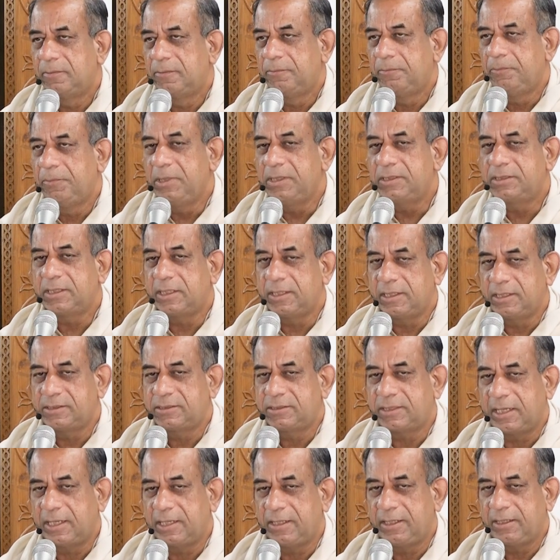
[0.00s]

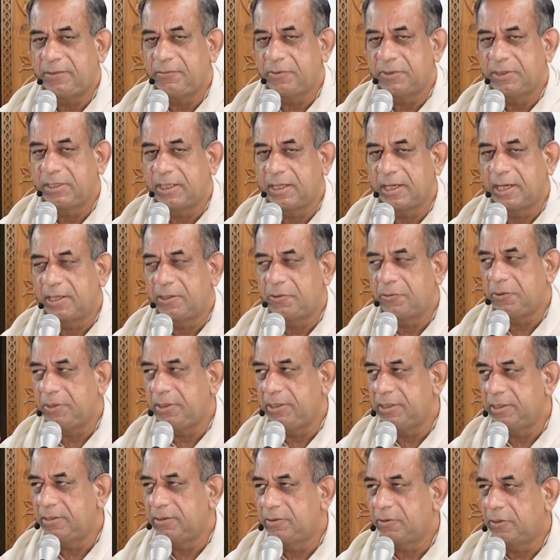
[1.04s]
misunderstanding with regard to
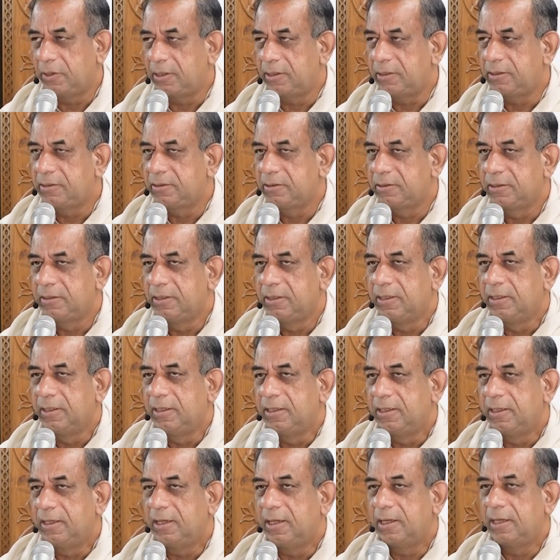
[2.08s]
Indian thought.
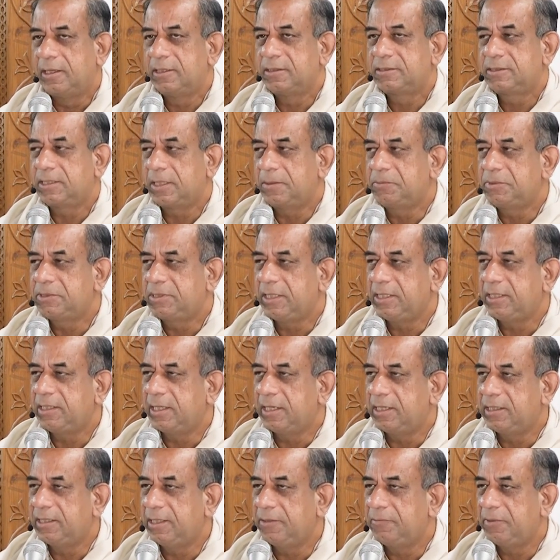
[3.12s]
Some say
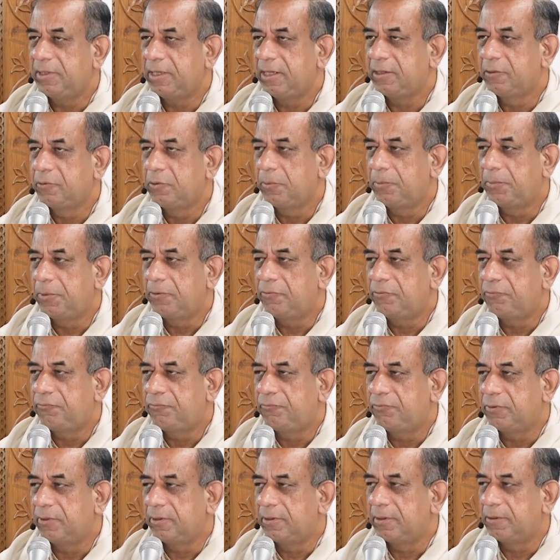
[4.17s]
that there were a group
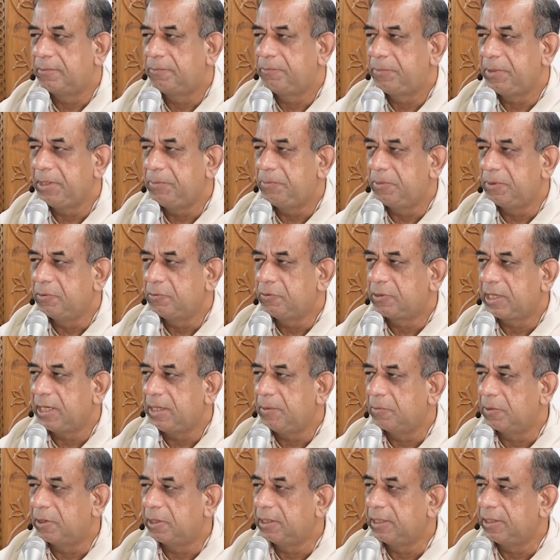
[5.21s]
of people who
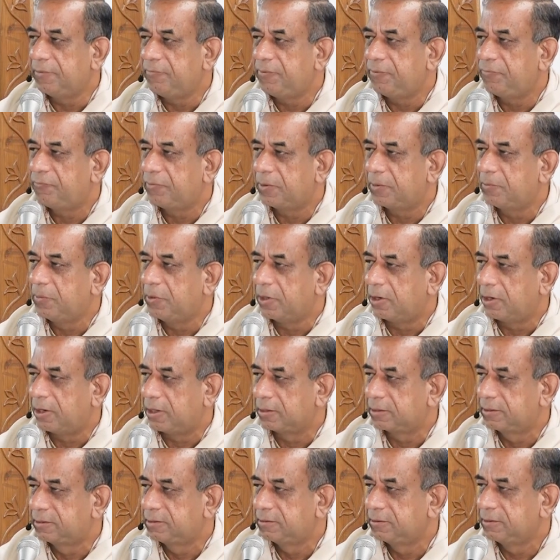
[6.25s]
came all the way from
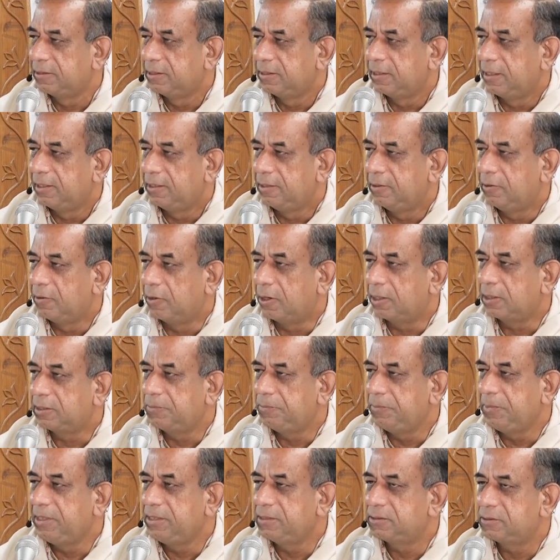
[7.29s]
north.
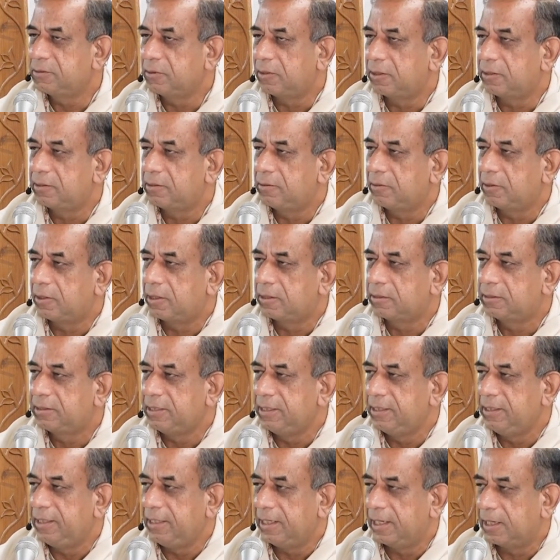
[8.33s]
North means not North
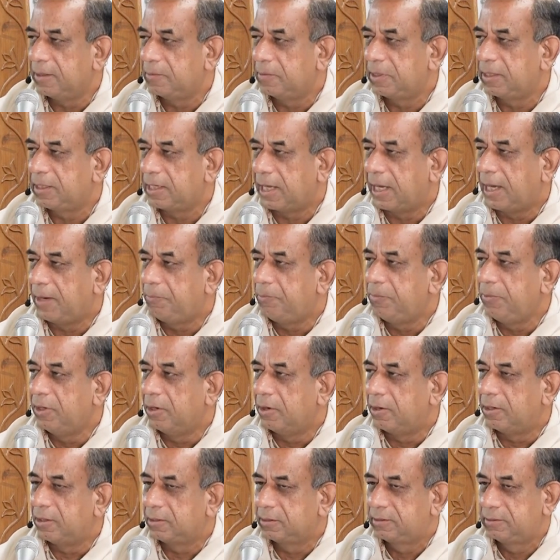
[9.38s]
India, but up
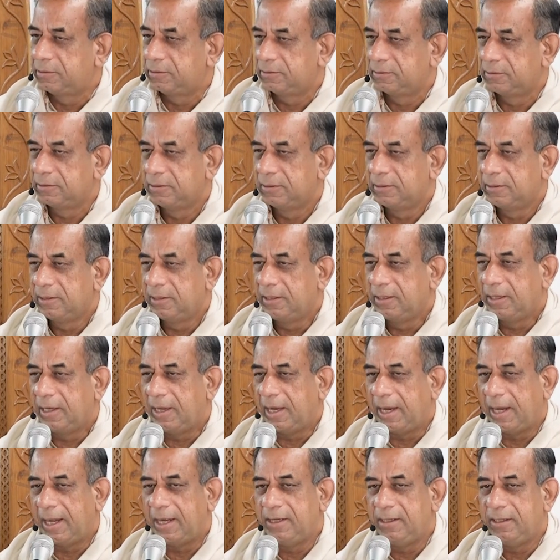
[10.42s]
north,
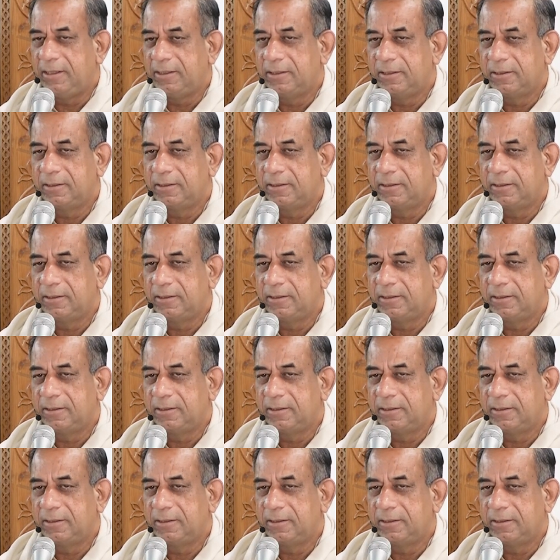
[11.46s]
and